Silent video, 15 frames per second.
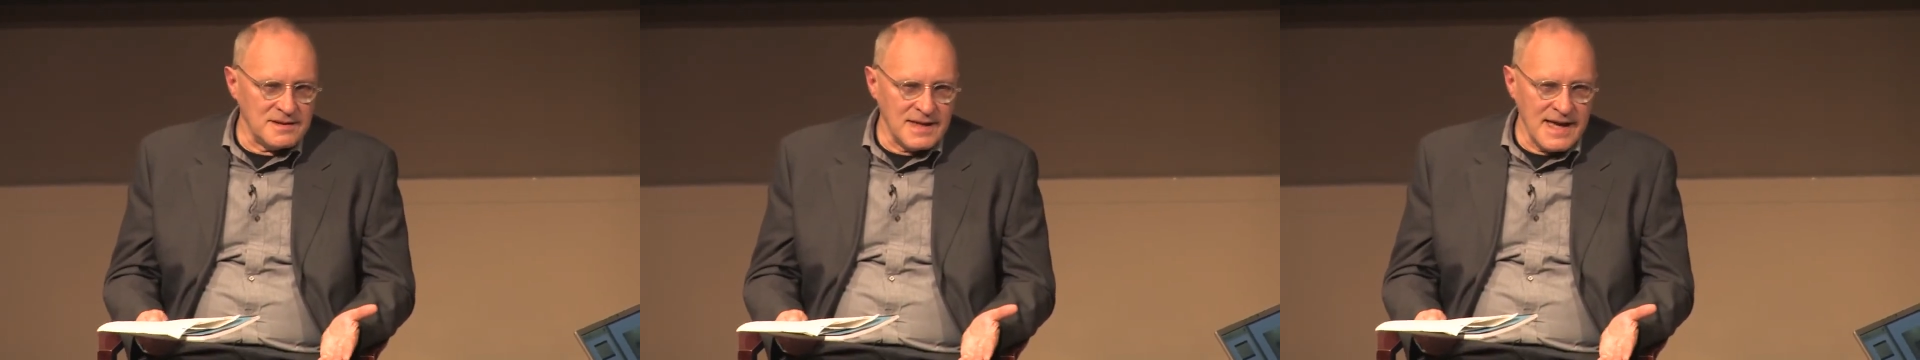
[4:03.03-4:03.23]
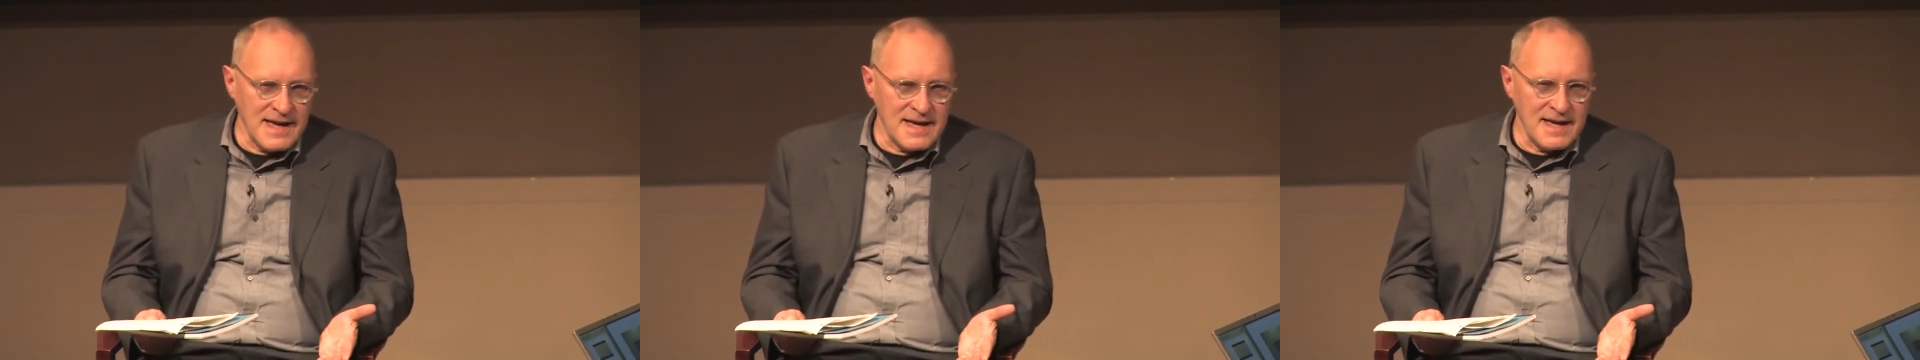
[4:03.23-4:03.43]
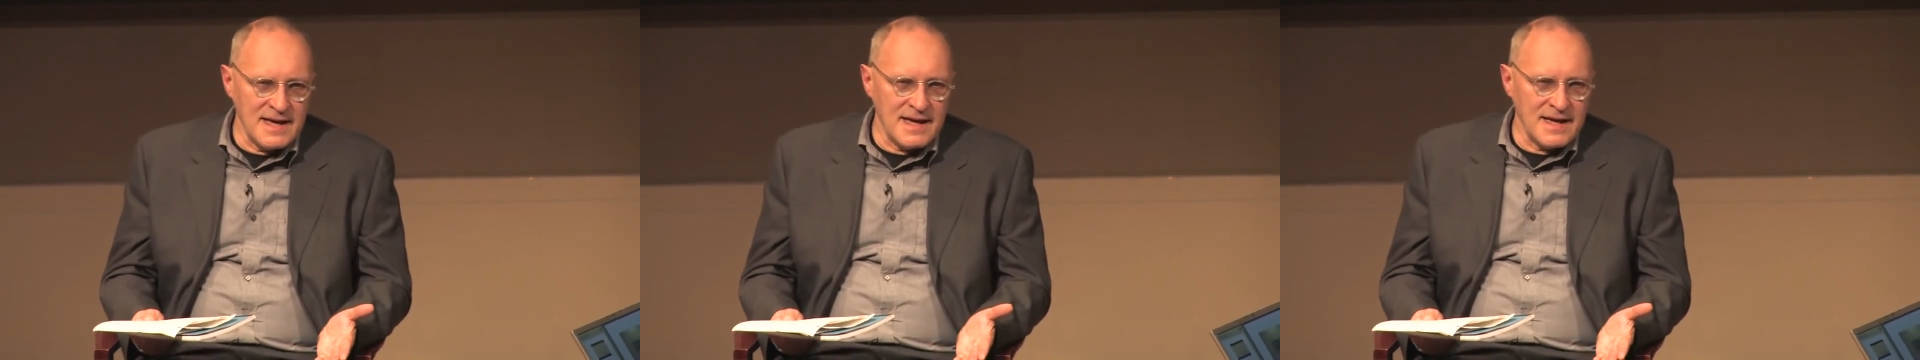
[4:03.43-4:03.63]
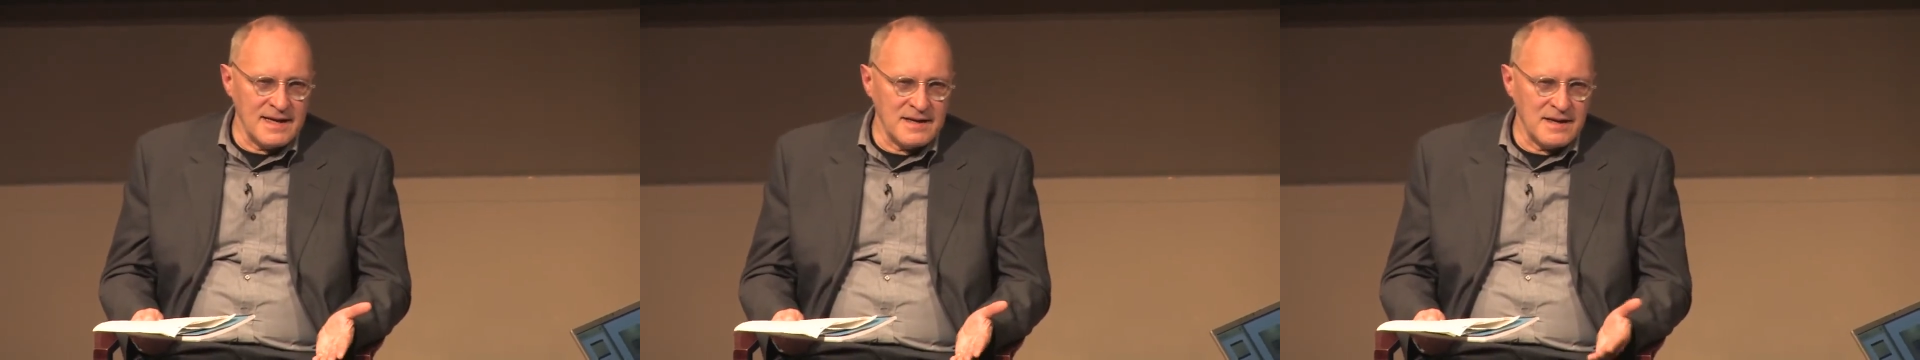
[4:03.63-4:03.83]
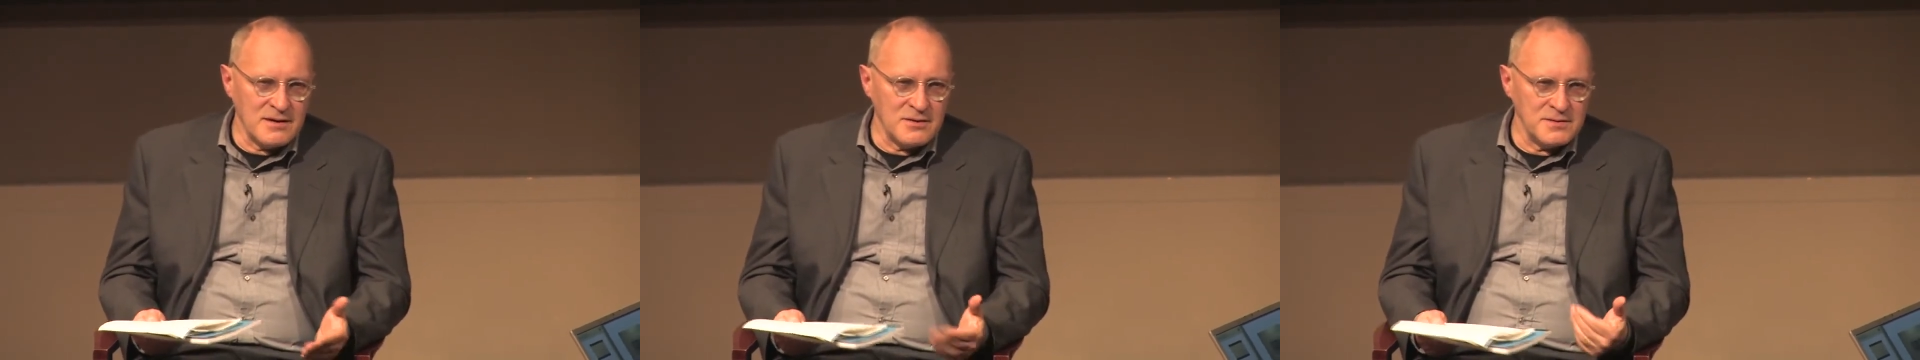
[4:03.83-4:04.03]

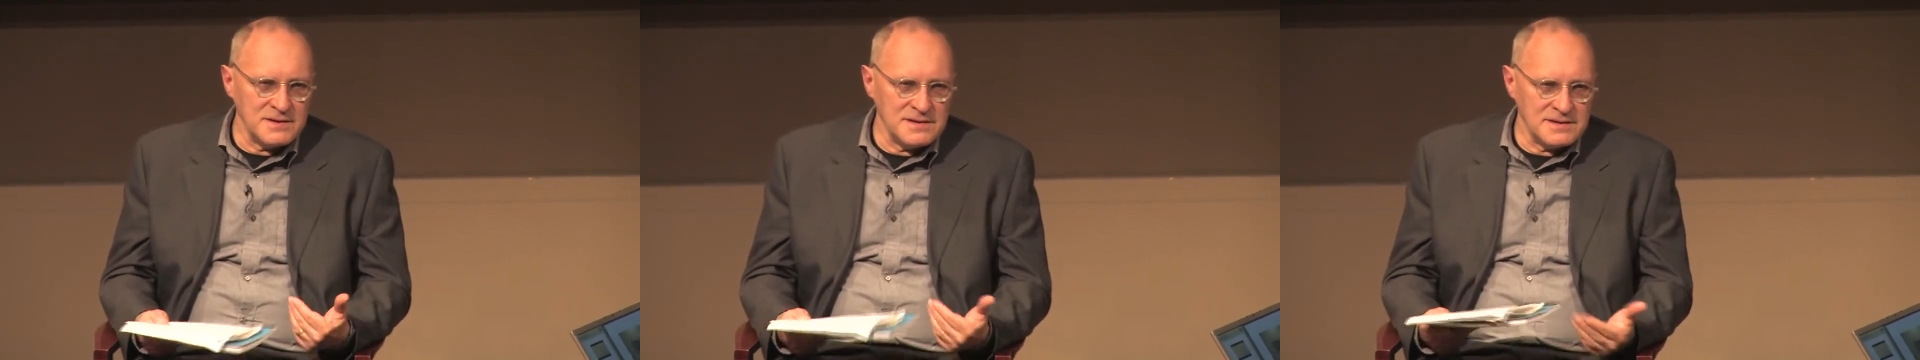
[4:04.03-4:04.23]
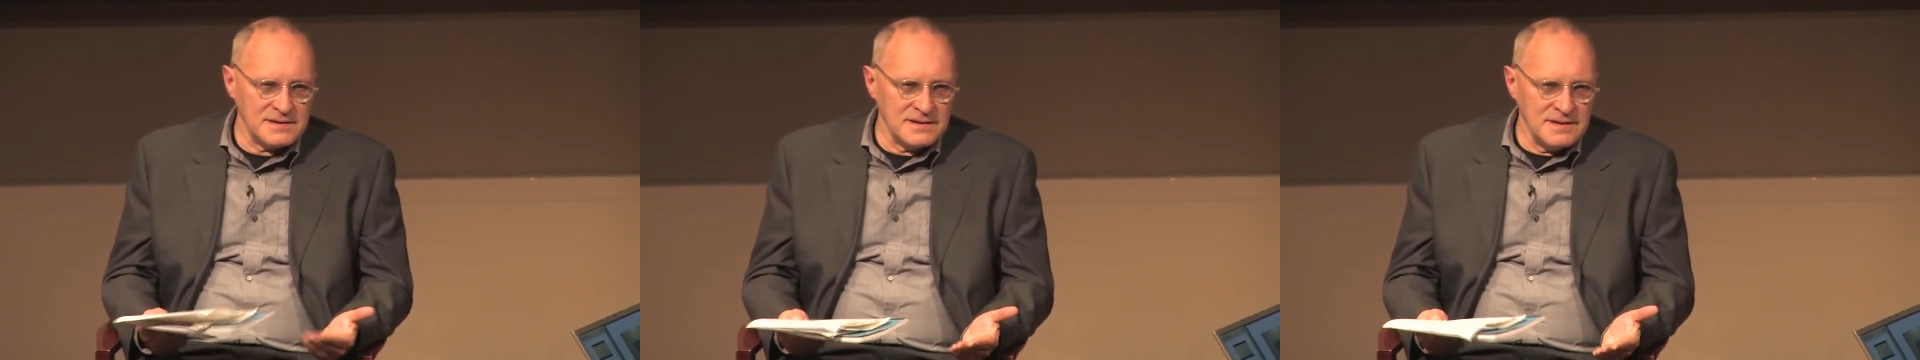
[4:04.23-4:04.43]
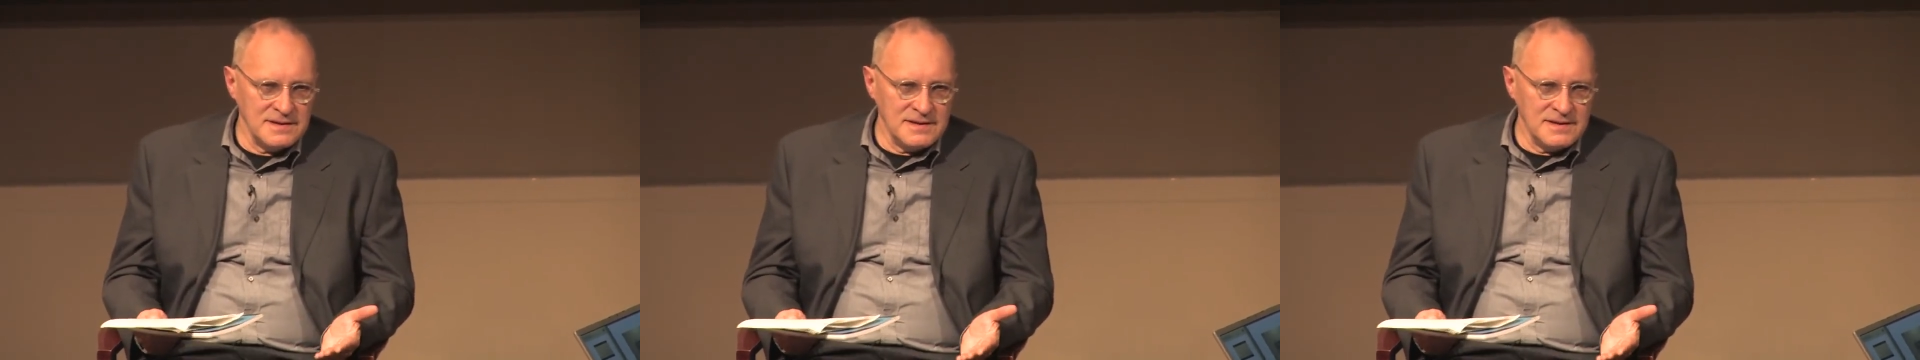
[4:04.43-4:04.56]
AAA always